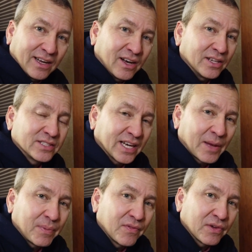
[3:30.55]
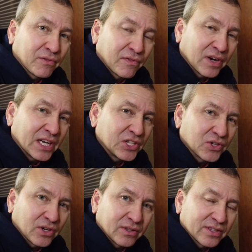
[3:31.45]
on top of the
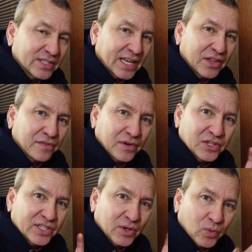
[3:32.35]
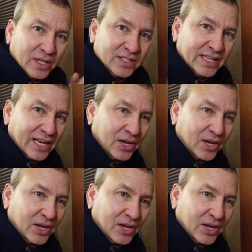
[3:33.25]
fridge or on the side of the fridge, and it runs